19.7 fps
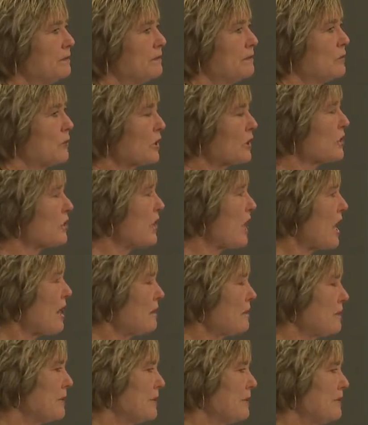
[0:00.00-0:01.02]

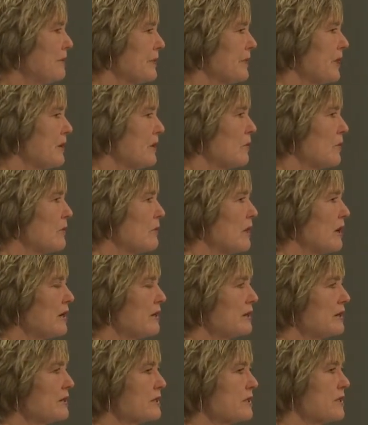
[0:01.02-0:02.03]
workshop. We
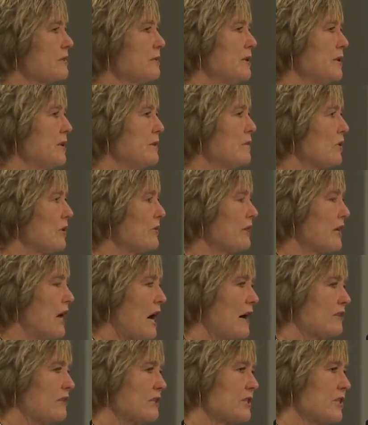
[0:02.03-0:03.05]
wanted this to be more of a
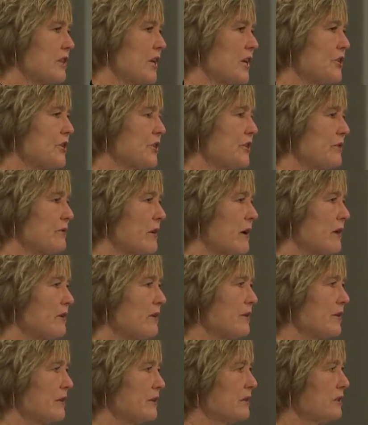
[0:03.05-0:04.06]
conversation rather
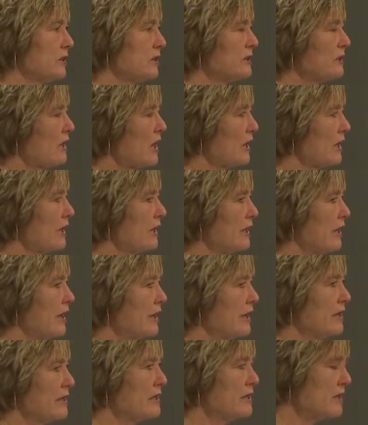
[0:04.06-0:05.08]
than just talking
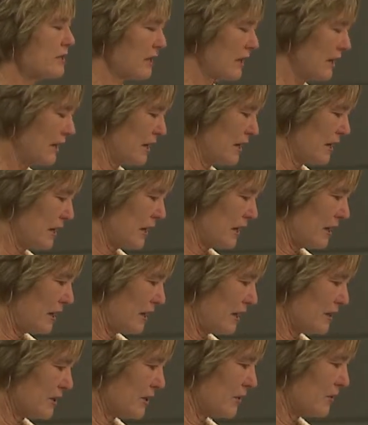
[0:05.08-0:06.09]
heads.
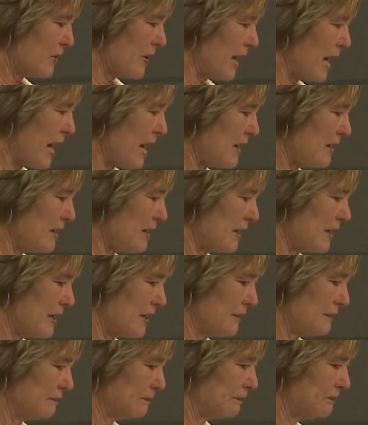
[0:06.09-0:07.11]
So we
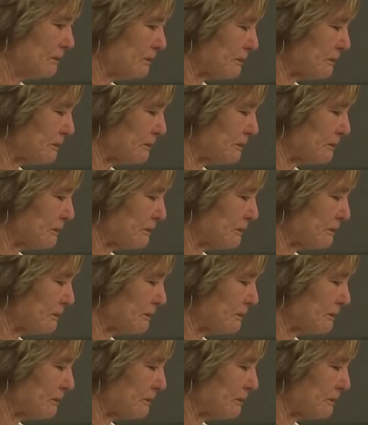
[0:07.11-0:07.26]
had